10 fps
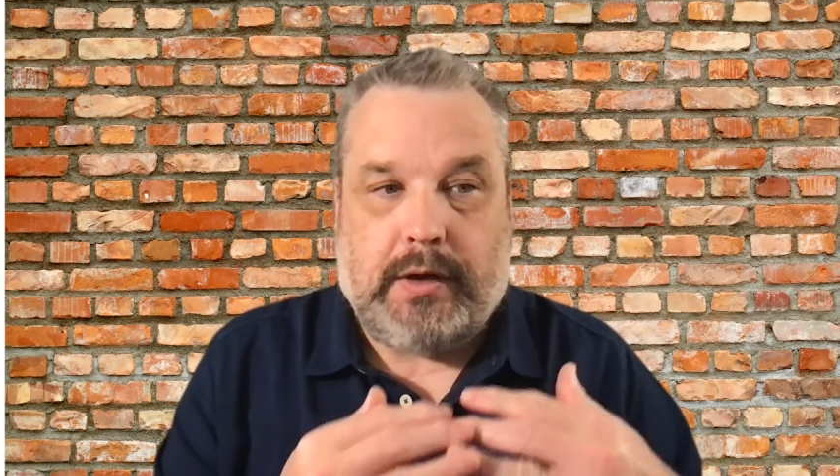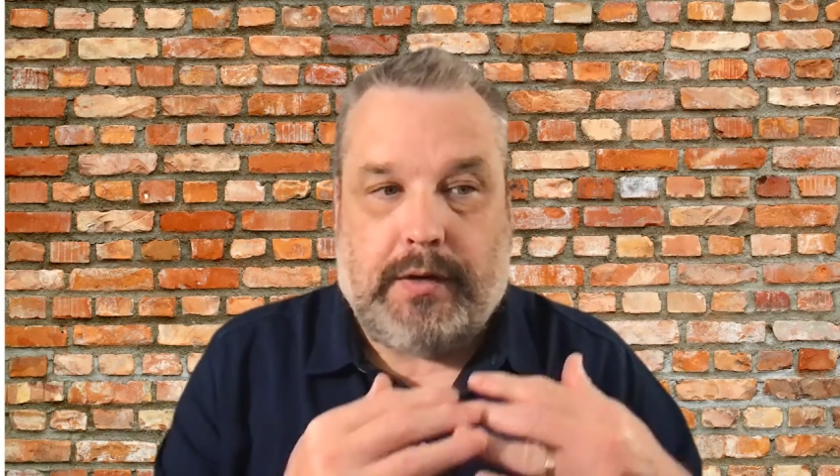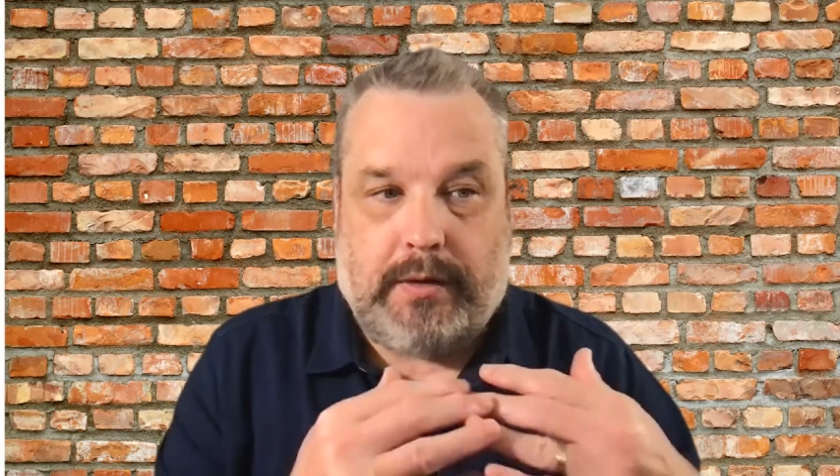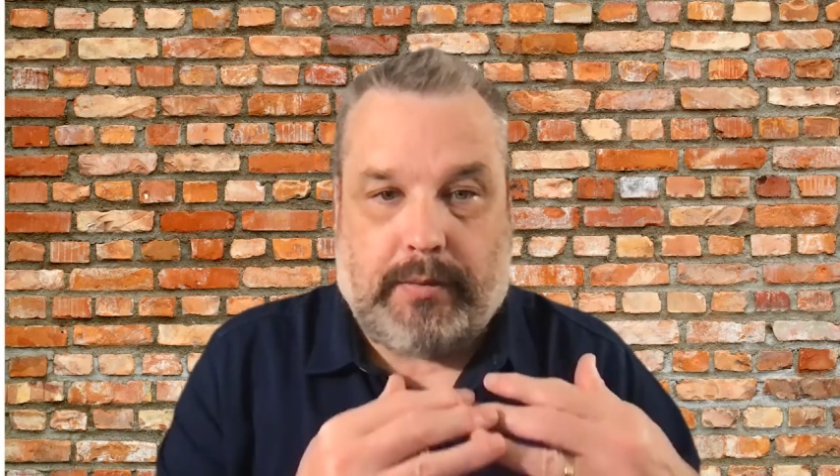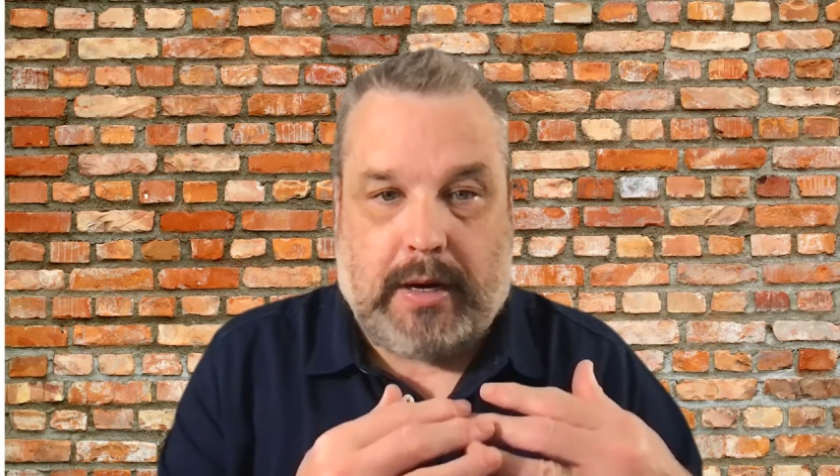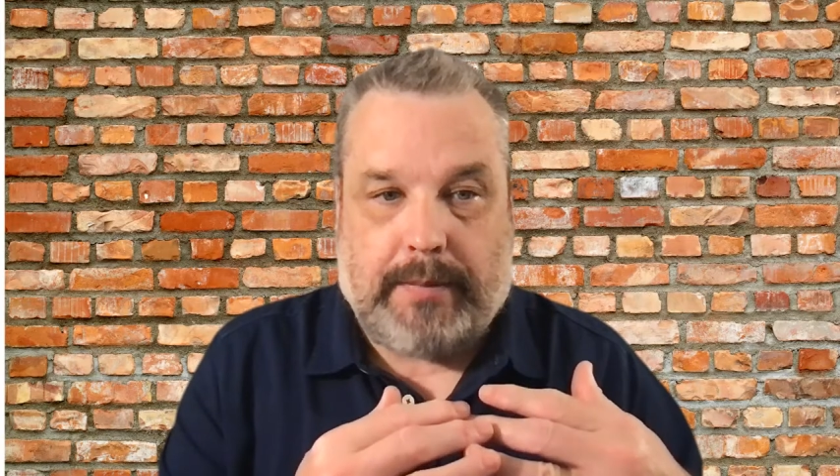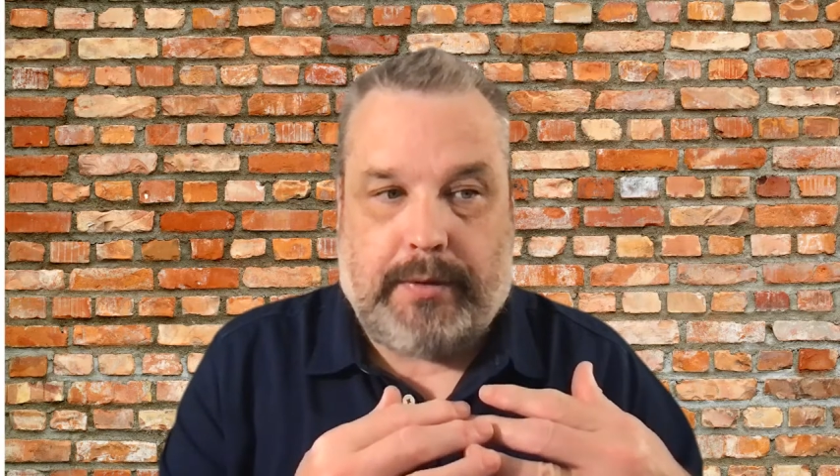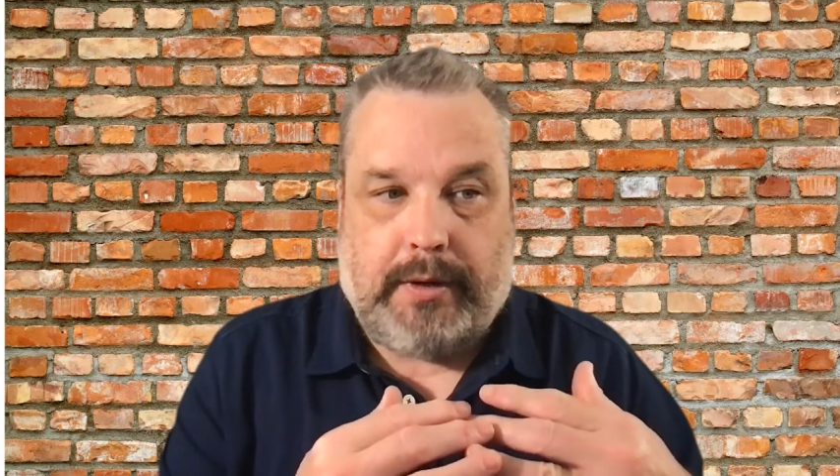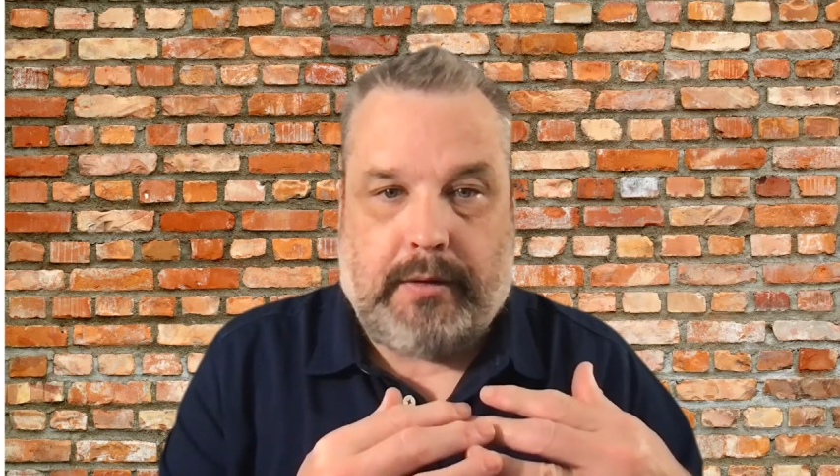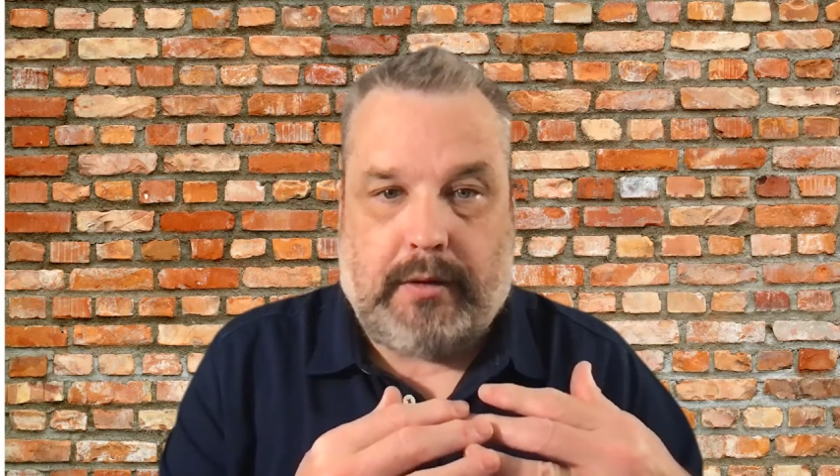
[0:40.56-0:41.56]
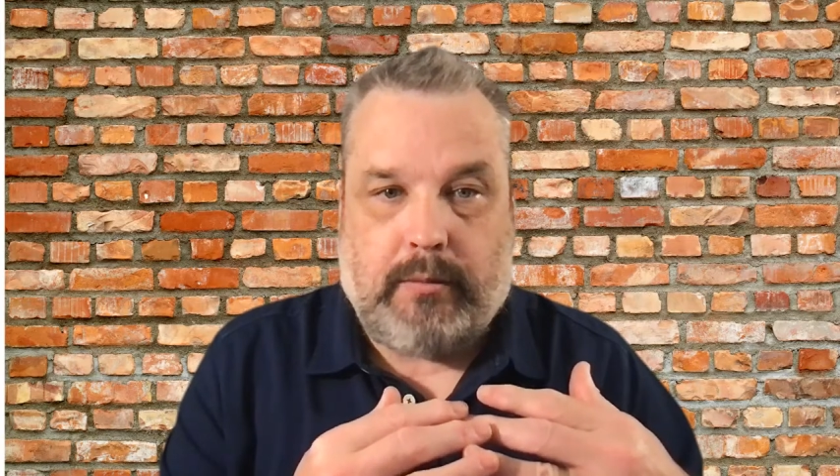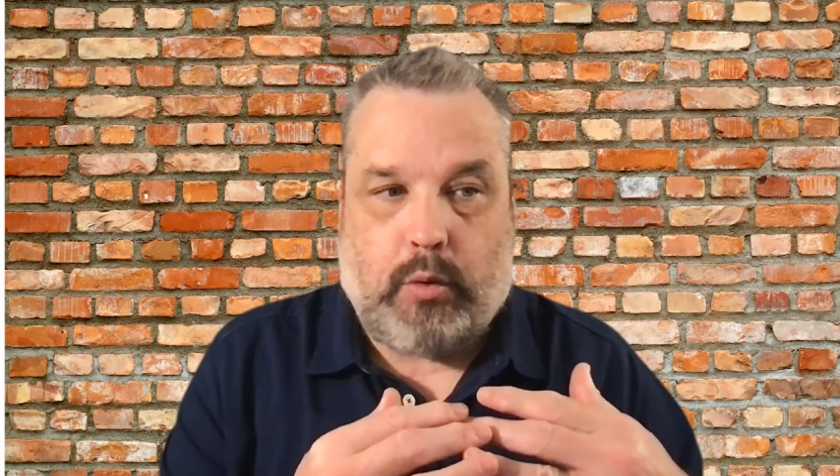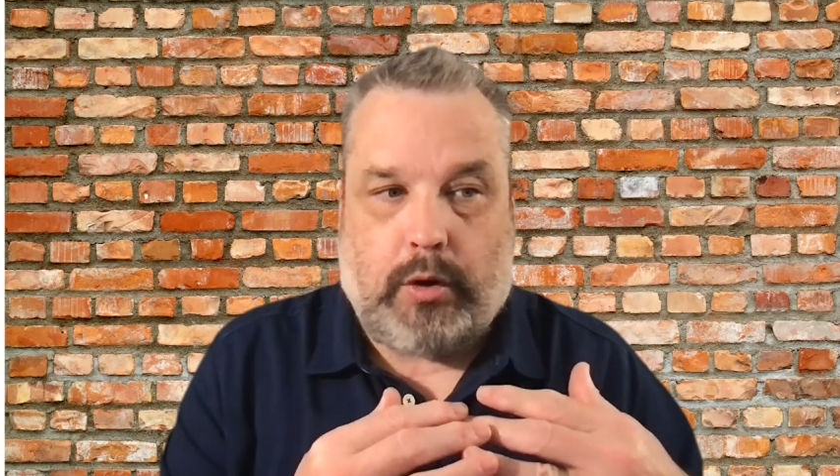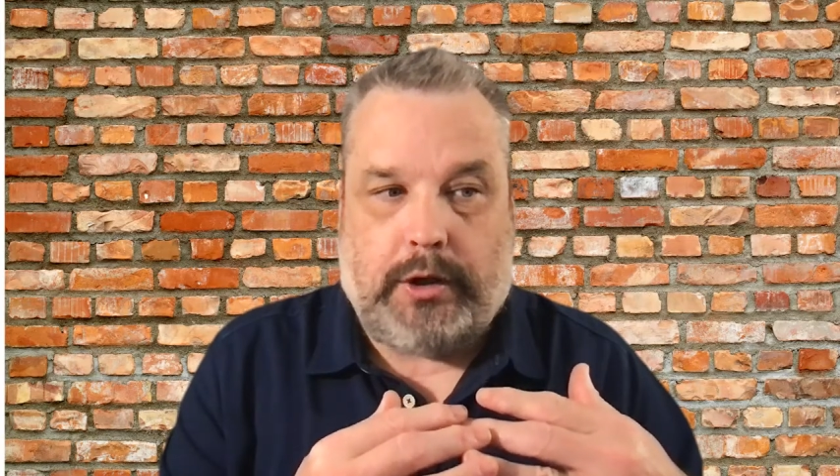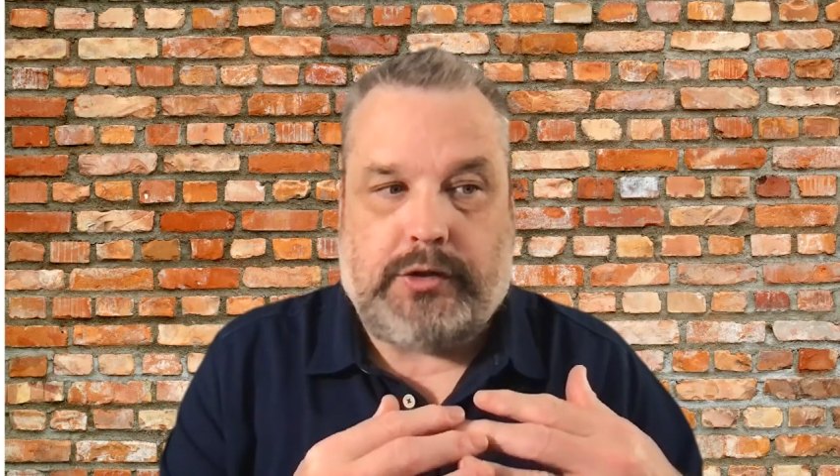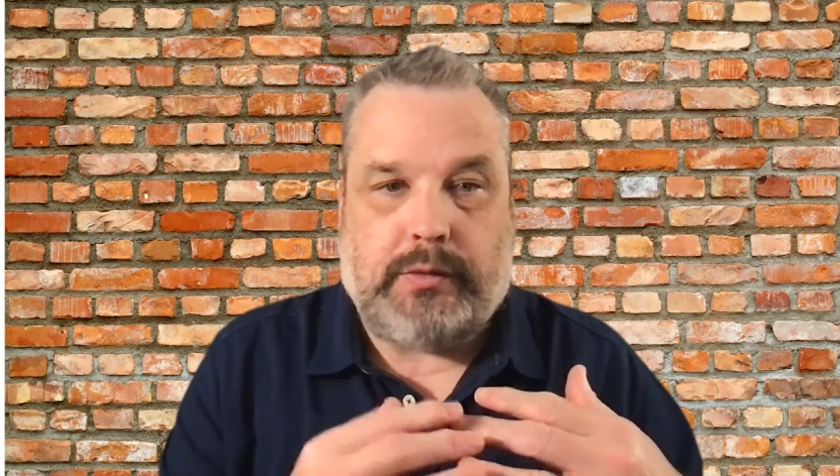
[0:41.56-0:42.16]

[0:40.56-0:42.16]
the property, the mortgage,